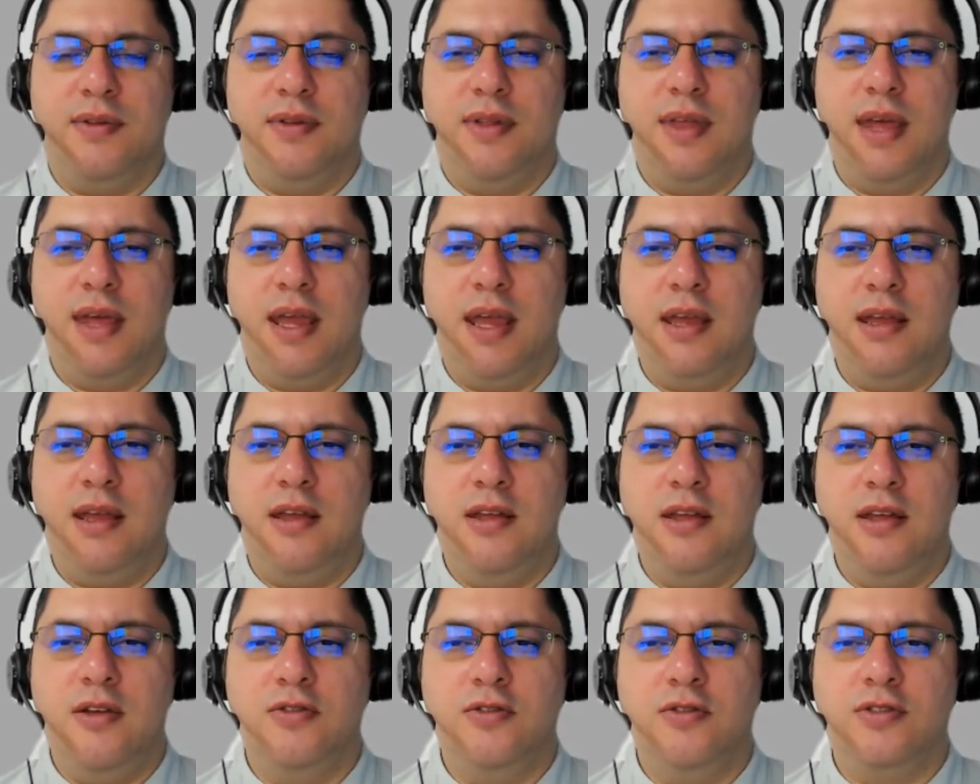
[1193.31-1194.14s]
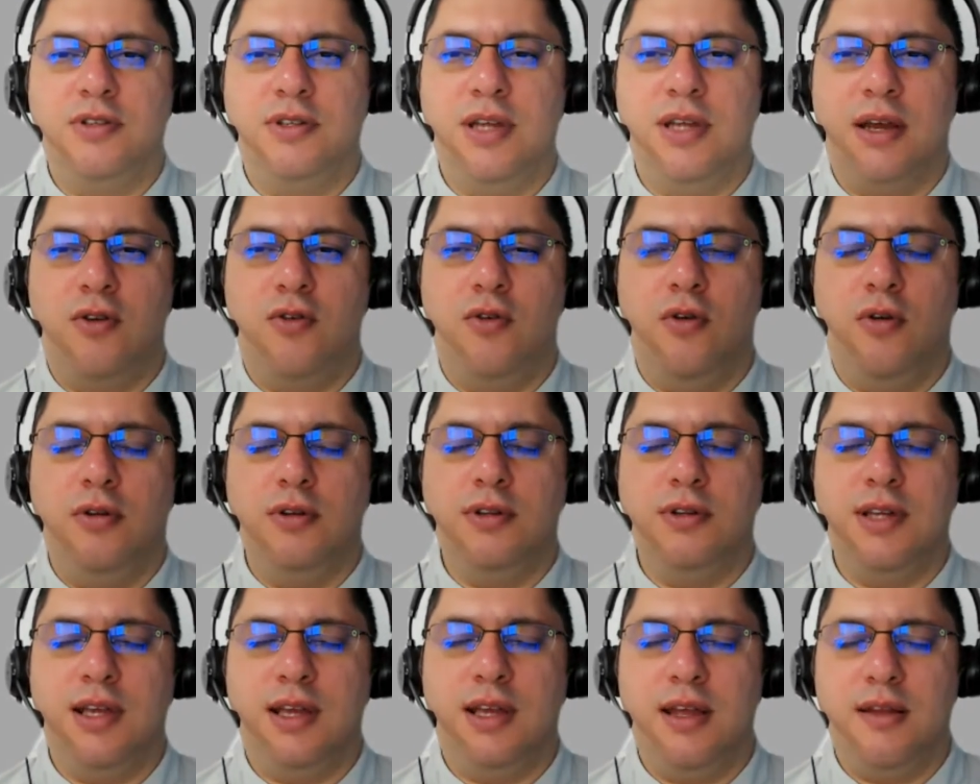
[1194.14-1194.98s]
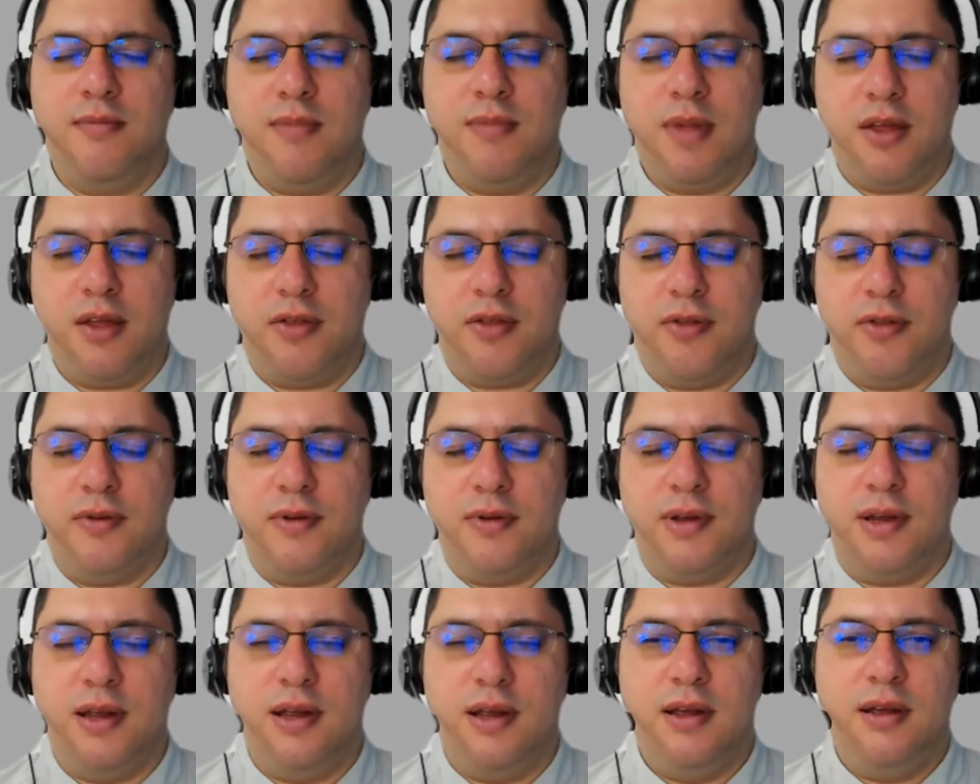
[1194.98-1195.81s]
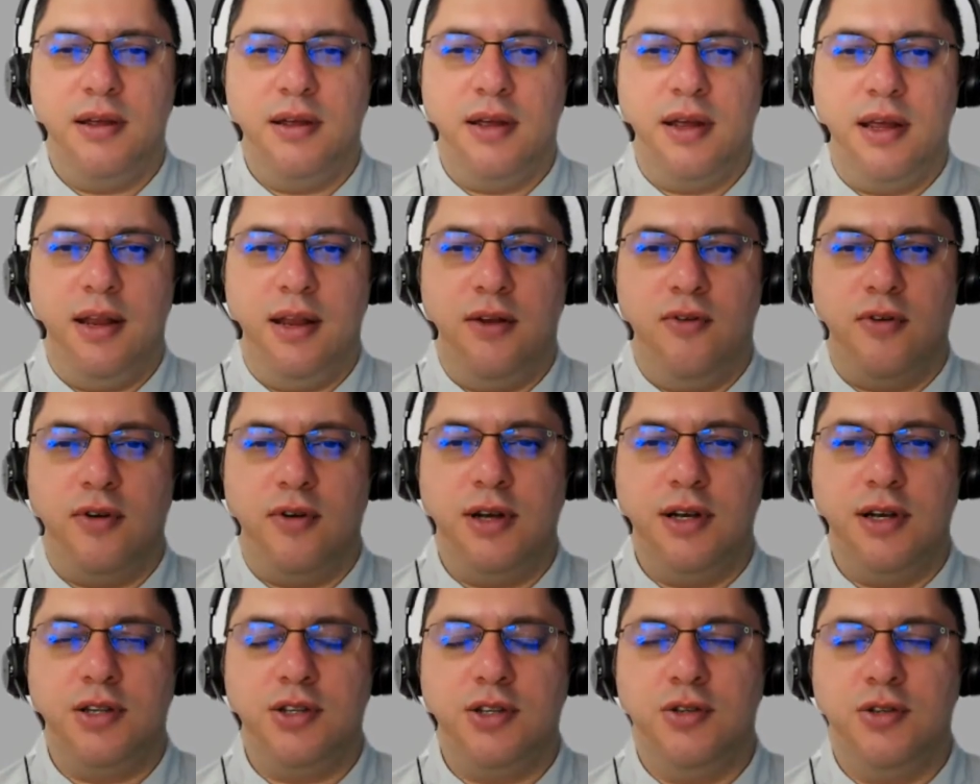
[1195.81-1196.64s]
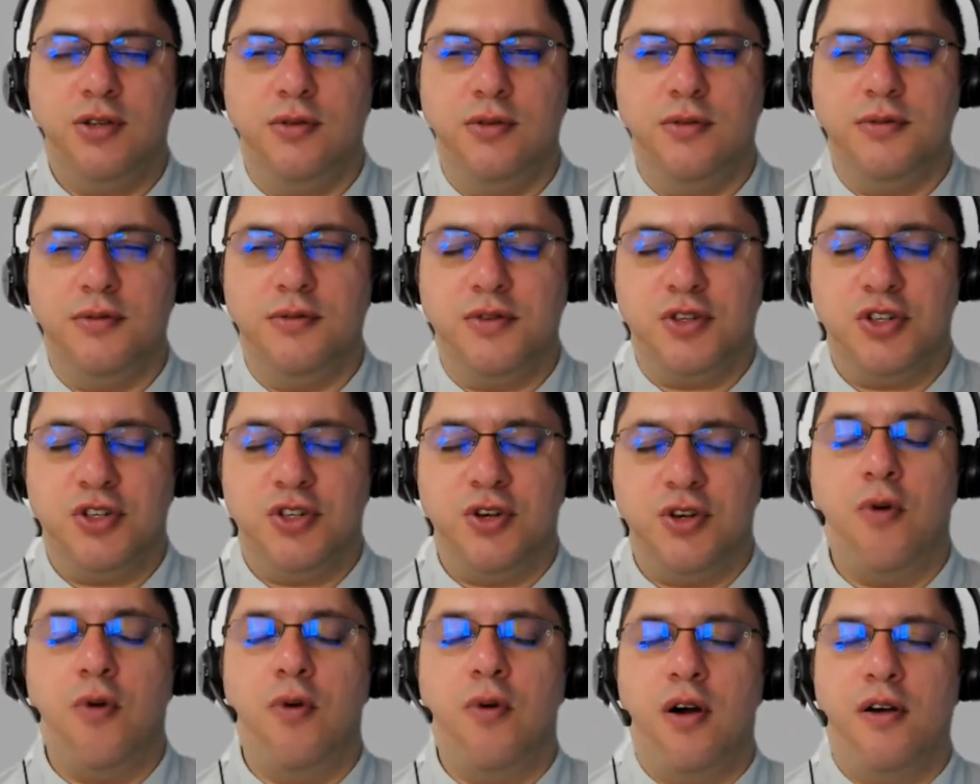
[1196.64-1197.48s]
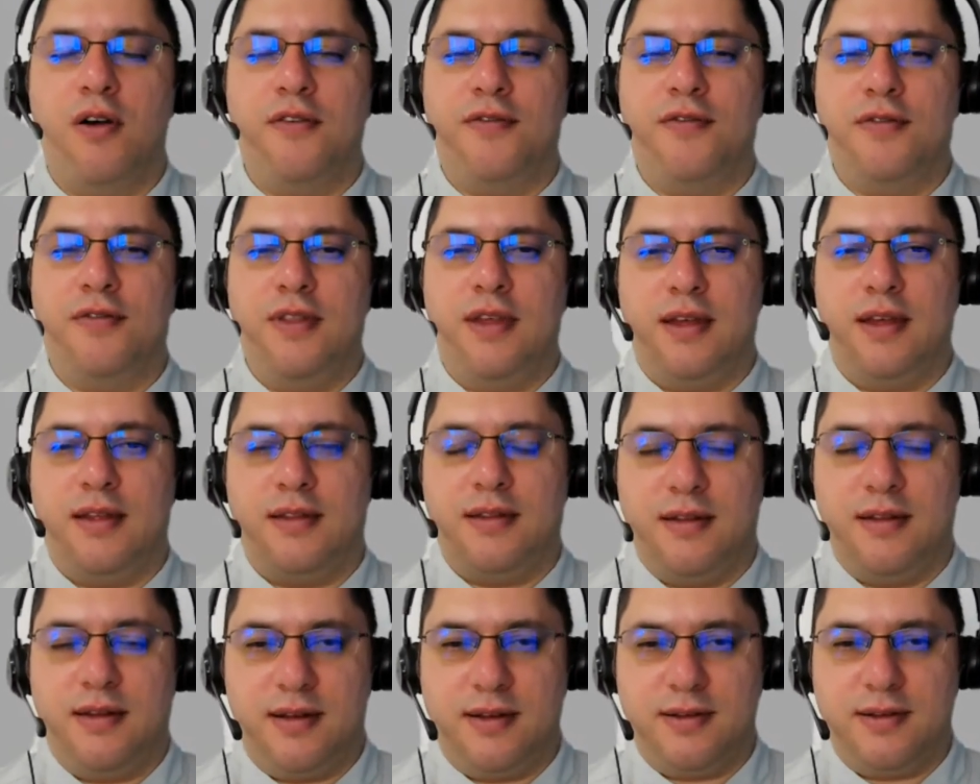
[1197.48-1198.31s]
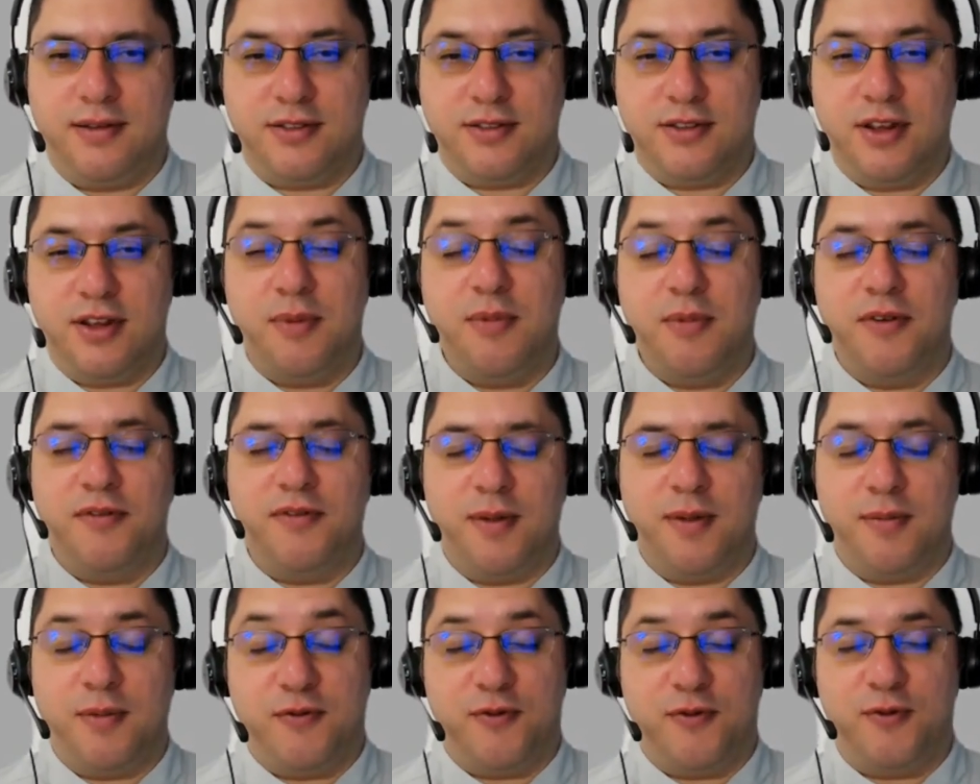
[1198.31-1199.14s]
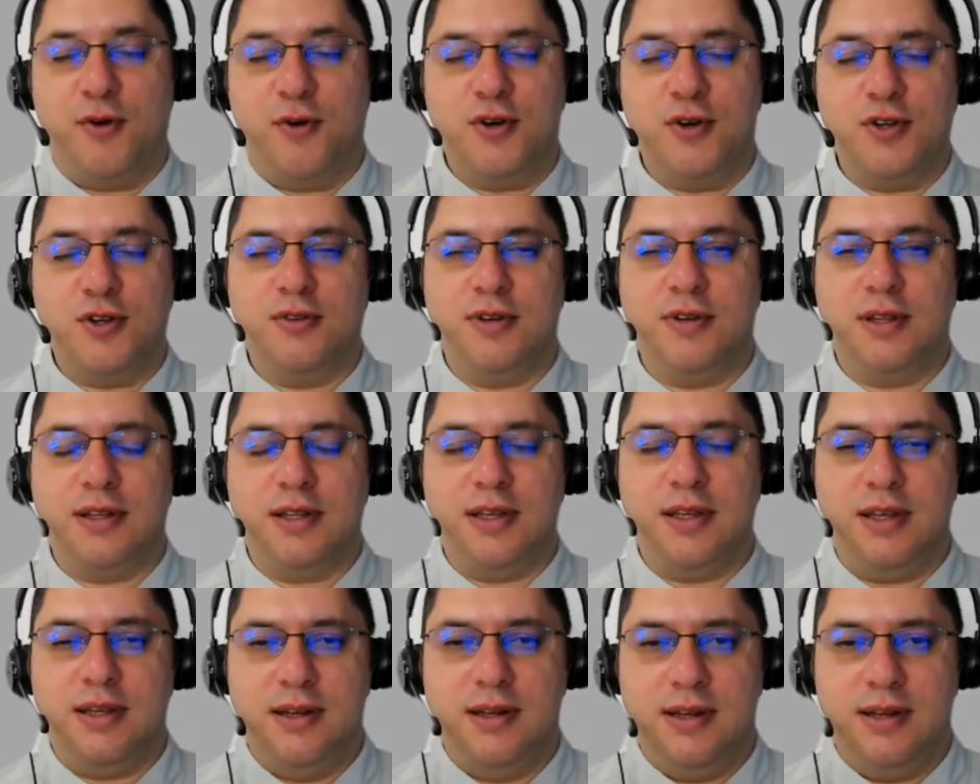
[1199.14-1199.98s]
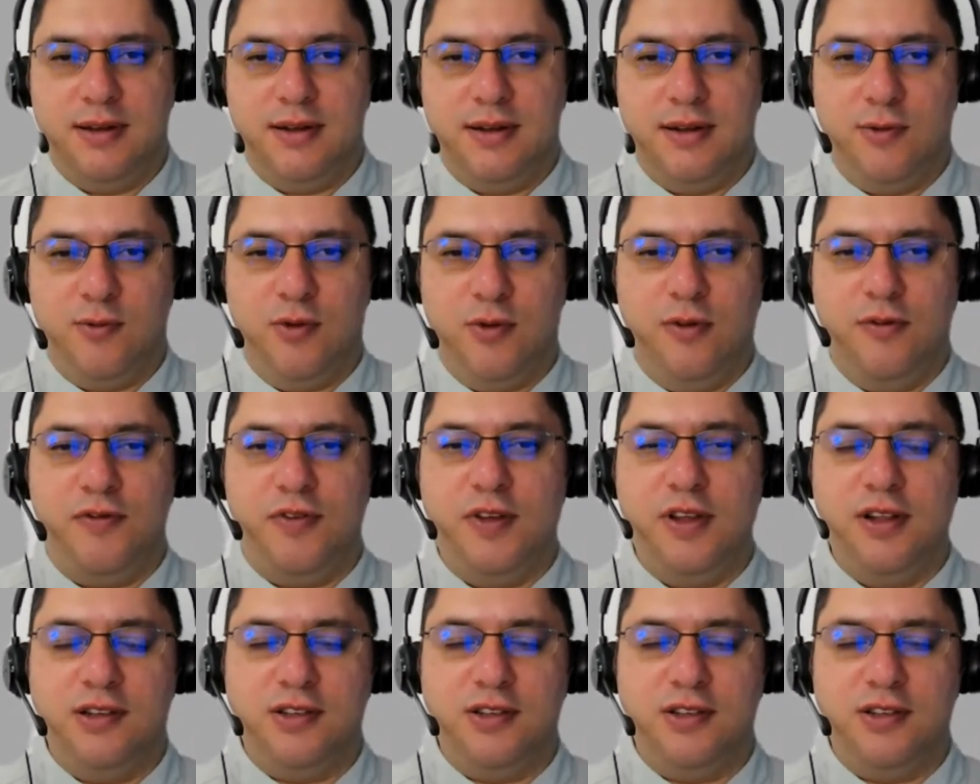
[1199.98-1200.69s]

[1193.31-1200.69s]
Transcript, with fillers: they use the gold digging method in order to show off that uh, some of them, unfortunately, will feel